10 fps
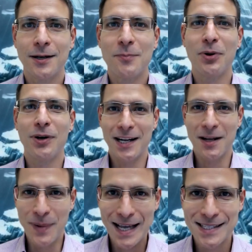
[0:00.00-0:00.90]
Put in
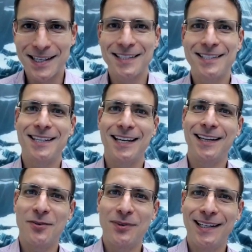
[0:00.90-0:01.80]
a basket,
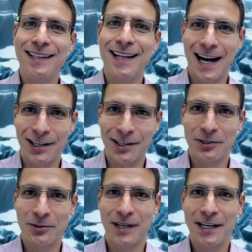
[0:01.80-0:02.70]
sent down the
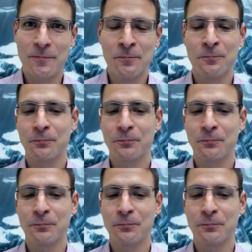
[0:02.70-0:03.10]
Nile, right?